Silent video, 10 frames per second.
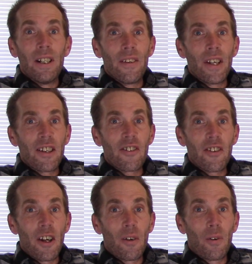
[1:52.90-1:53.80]

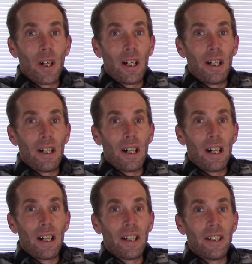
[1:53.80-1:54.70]
that's how
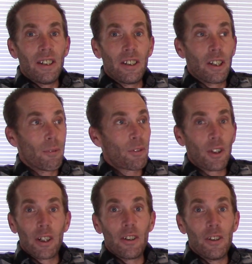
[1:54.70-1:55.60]
I ended up
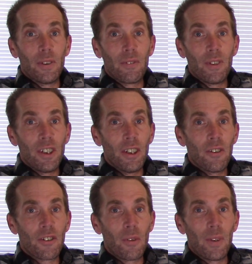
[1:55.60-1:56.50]
started doing
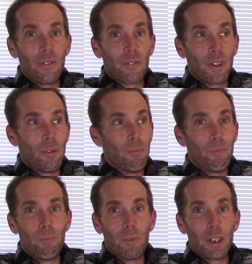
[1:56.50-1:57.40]
videos. I went
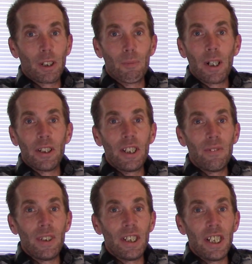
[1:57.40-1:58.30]
from putting them on
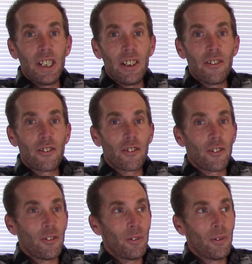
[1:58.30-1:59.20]
DVDs
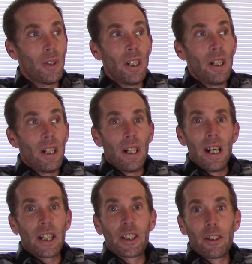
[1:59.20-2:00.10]
to
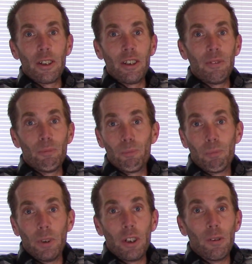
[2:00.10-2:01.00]
actually
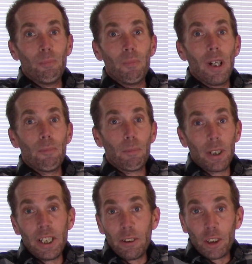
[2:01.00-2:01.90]

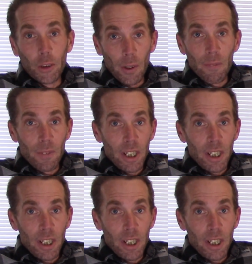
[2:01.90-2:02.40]
putting short